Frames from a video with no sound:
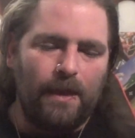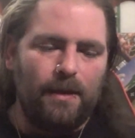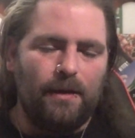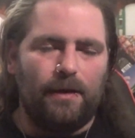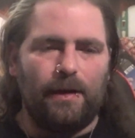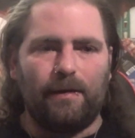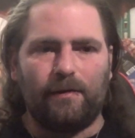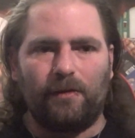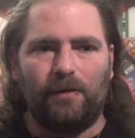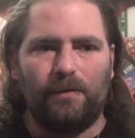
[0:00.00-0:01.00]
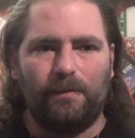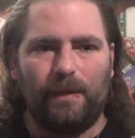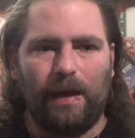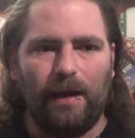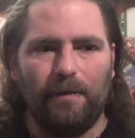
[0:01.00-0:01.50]
It has got
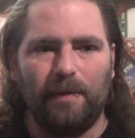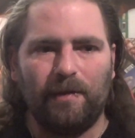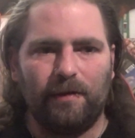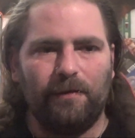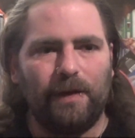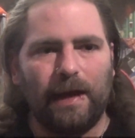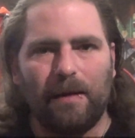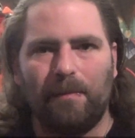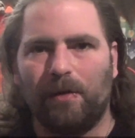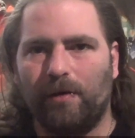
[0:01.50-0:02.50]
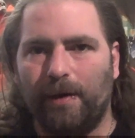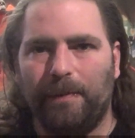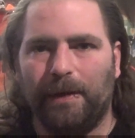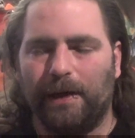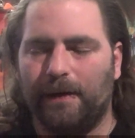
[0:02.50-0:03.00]
elements of amber
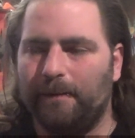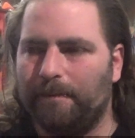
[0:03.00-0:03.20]
creeping in.